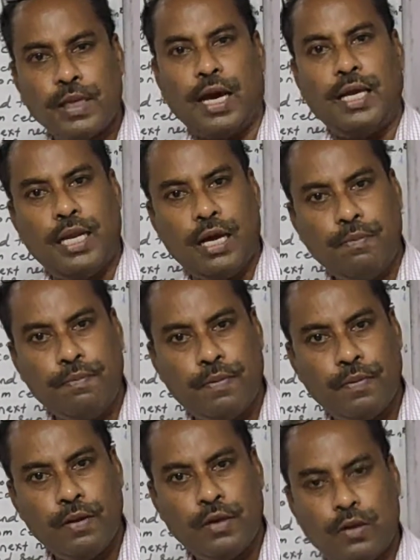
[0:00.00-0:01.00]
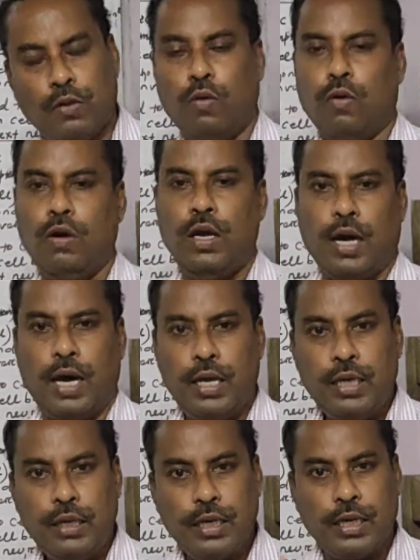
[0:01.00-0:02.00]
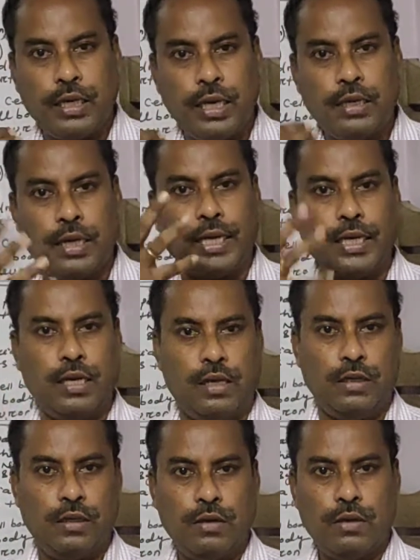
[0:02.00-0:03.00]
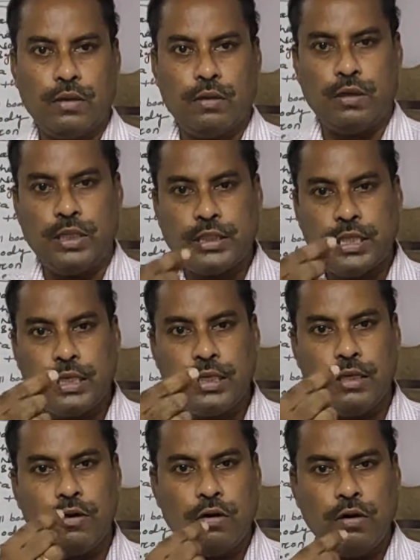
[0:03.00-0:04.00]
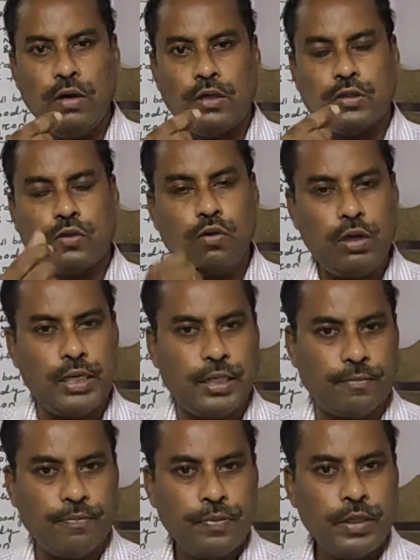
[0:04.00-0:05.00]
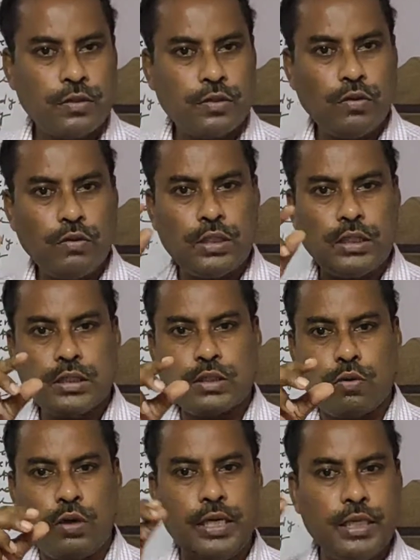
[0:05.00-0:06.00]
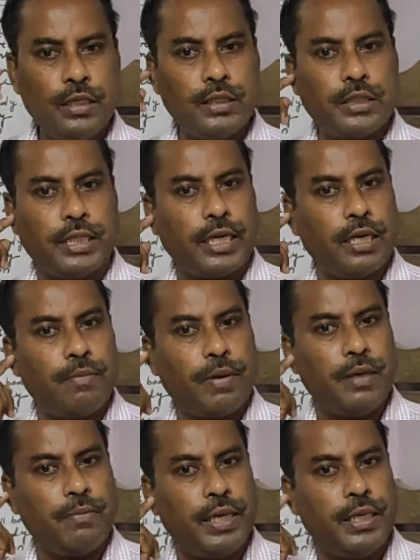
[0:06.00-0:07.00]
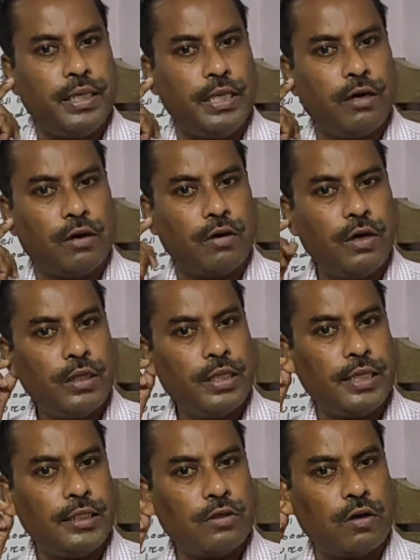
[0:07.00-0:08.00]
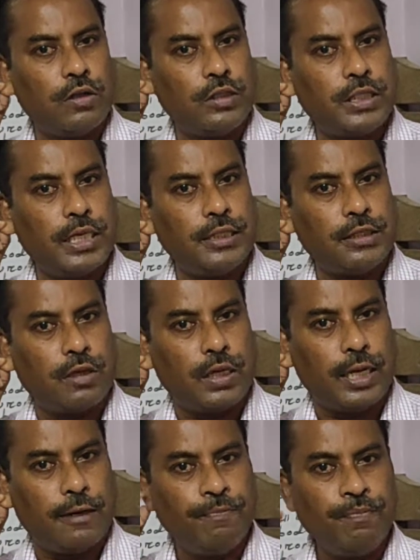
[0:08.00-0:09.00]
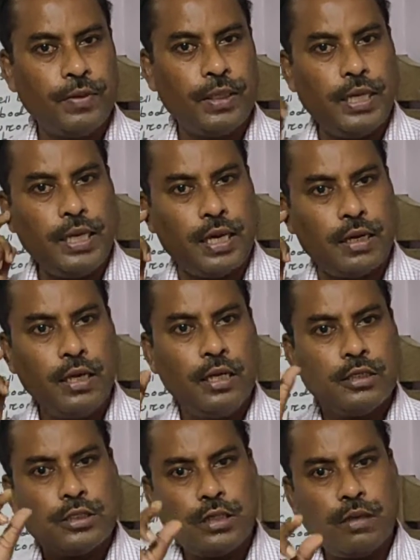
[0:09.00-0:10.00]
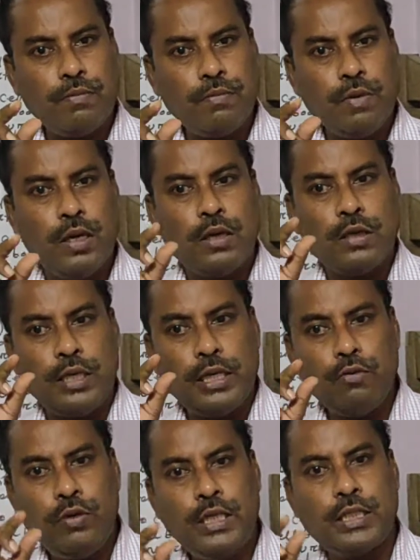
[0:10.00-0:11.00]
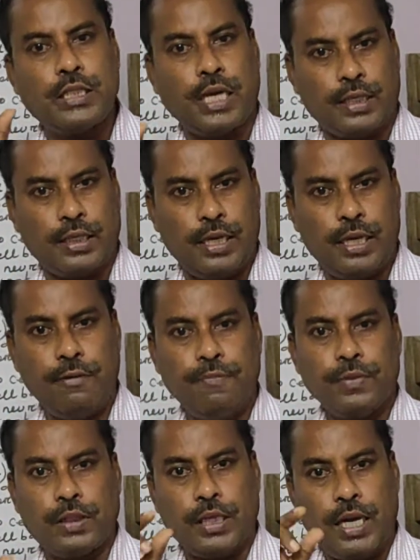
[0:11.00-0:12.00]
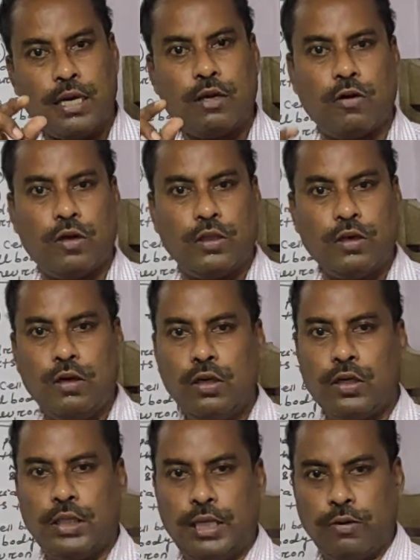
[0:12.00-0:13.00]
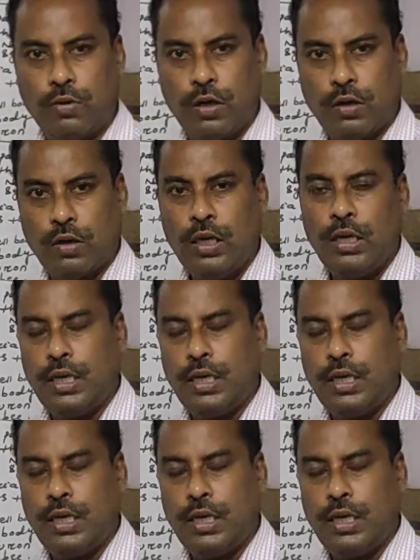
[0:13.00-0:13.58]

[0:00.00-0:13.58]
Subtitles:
I laugh? No. I get angry listening your scolding. So this scolding is taken by my ear, that is called the sense organ. There some units are there, they are called the neuron.